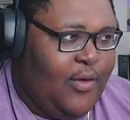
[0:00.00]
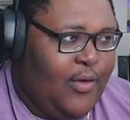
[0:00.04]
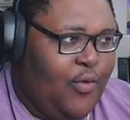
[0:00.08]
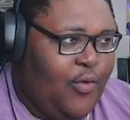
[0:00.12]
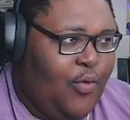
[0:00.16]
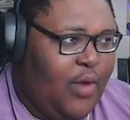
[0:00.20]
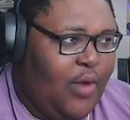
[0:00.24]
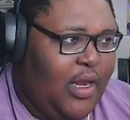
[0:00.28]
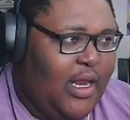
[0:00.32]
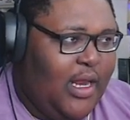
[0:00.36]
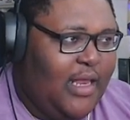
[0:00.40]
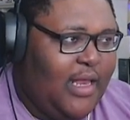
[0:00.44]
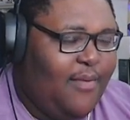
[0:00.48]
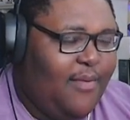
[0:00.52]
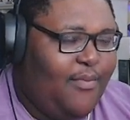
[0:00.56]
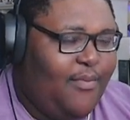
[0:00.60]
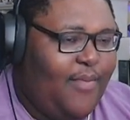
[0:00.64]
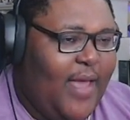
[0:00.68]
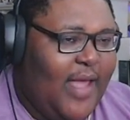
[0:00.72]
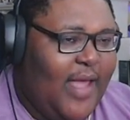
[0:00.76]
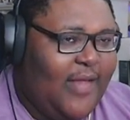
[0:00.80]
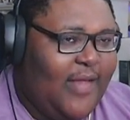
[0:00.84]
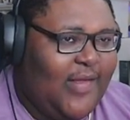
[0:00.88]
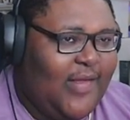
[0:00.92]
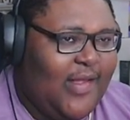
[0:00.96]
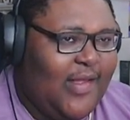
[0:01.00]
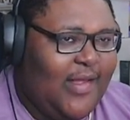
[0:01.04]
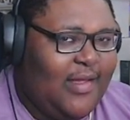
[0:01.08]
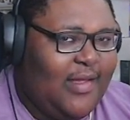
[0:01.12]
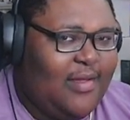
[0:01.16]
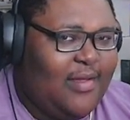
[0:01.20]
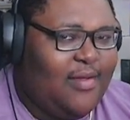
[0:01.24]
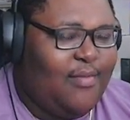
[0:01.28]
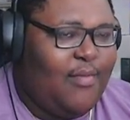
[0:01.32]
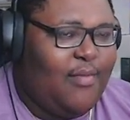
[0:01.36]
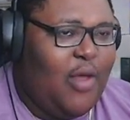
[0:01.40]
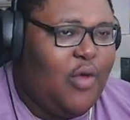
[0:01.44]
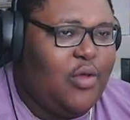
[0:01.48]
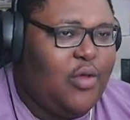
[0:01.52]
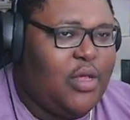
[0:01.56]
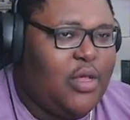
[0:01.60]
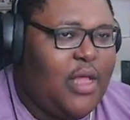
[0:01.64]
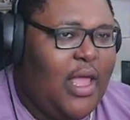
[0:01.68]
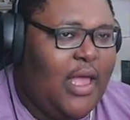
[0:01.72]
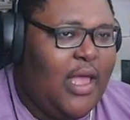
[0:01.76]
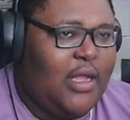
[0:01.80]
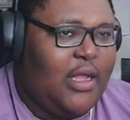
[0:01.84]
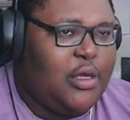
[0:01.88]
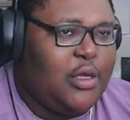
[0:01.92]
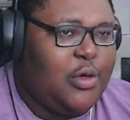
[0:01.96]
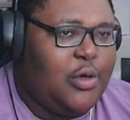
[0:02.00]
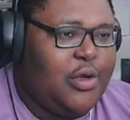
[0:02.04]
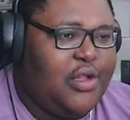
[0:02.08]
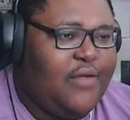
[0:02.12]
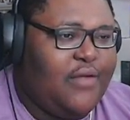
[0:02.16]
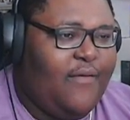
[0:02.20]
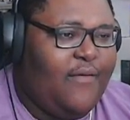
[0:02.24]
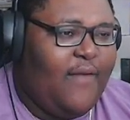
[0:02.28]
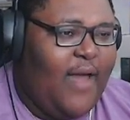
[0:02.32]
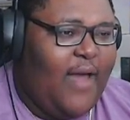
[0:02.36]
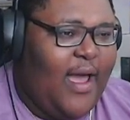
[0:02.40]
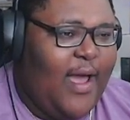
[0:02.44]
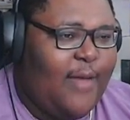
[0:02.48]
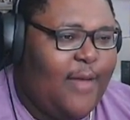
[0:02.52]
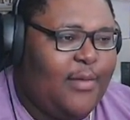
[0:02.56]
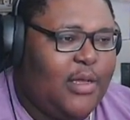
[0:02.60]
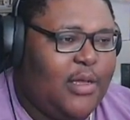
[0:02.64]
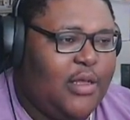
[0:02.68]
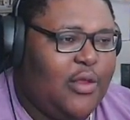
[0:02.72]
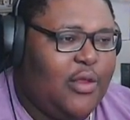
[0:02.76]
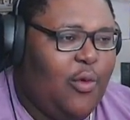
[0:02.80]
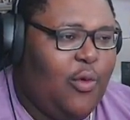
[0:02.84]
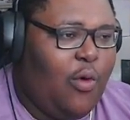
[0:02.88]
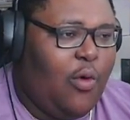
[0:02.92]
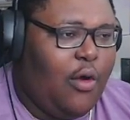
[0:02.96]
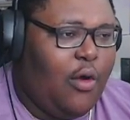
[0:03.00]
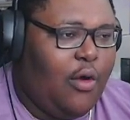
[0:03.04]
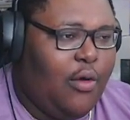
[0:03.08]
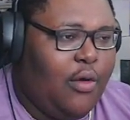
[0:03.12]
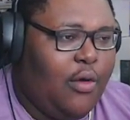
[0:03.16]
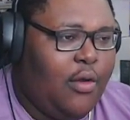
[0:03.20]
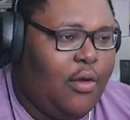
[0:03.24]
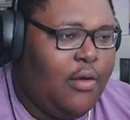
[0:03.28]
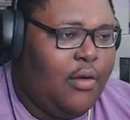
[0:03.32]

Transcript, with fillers: We need the bestest, most extra vibes in the world.